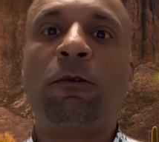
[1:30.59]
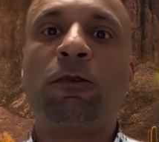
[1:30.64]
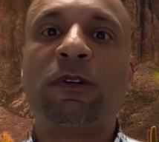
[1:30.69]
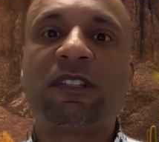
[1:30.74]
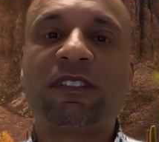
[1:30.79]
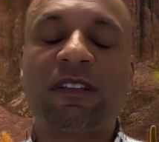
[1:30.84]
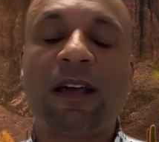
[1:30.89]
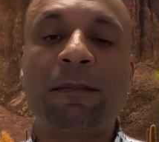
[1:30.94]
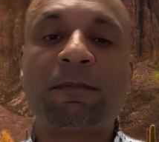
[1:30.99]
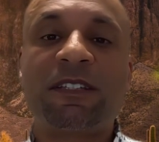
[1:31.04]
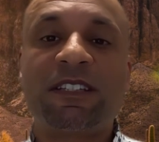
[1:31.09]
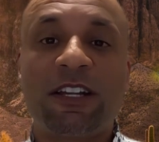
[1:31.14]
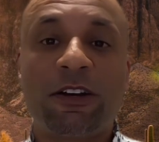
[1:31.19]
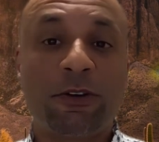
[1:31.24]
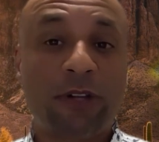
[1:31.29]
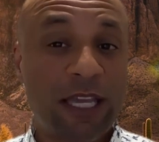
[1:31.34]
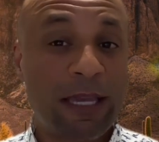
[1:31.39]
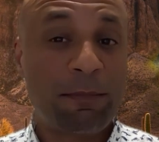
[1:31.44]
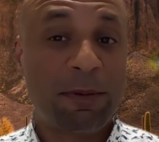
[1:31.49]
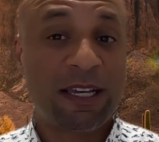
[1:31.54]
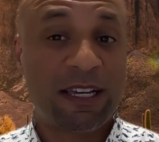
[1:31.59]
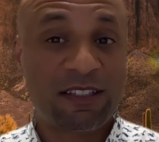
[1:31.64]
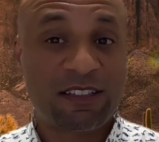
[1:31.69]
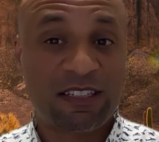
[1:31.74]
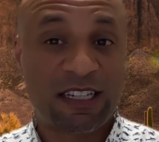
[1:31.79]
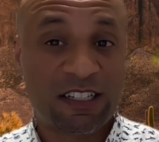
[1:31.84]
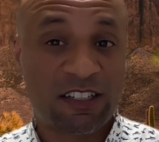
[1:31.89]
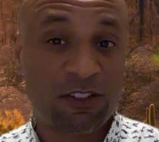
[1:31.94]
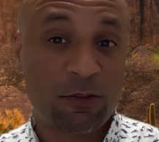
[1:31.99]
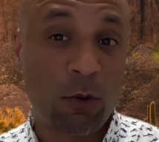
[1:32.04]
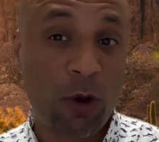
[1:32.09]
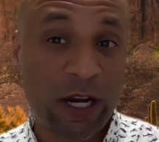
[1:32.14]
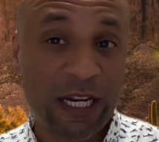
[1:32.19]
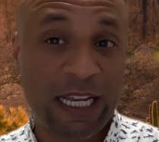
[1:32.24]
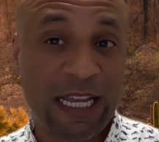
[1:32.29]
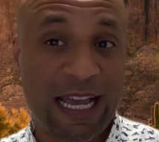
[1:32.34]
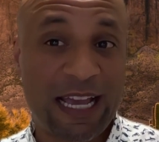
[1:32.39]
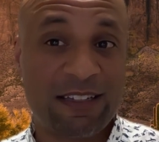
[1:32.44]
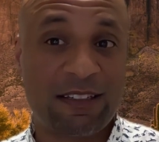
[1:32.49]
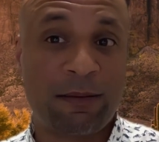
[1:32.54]
with some still keeping a
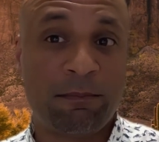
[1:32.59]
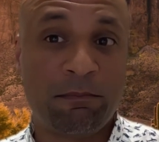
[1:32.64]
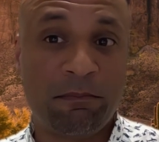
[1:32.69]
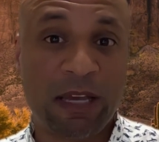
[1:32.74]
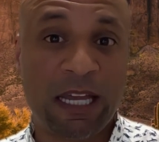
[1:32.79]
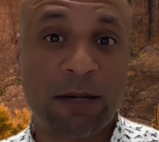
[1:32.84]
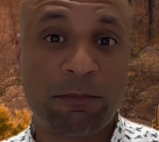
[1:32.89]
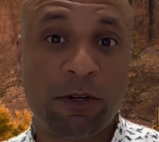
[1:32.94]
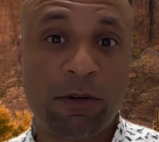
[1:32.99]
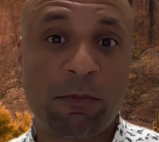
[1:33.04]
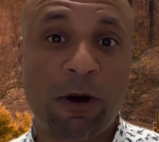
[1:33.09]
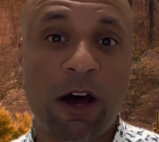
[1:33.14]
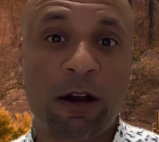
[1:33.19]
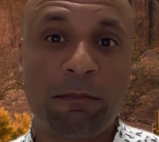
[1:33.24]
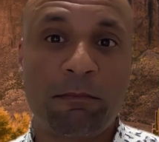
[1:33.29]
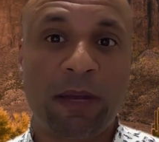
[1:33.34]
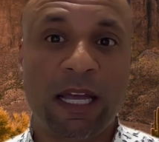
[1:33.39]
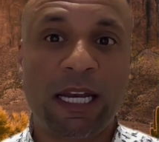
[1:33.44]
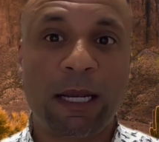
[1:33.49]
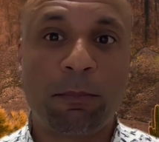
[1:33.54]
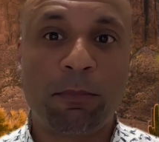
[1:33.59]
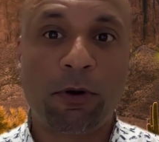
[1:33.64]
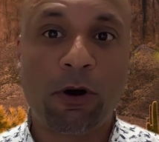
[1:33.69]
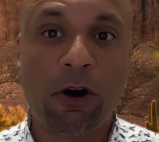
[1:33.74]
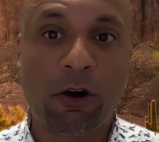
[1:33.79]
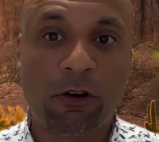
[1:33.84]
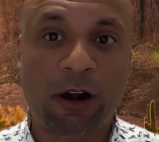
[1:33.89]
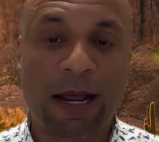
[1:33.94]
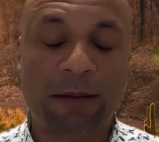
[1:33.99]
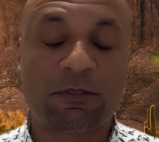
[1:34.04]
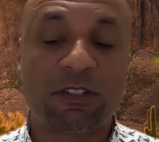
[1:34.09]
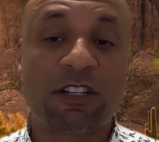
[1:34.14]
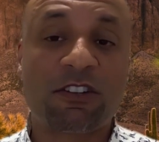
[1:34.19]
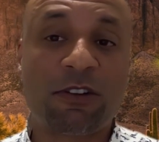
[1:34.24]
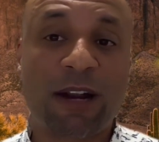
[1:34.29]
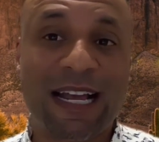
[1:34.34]
620 as a minimum on many programs.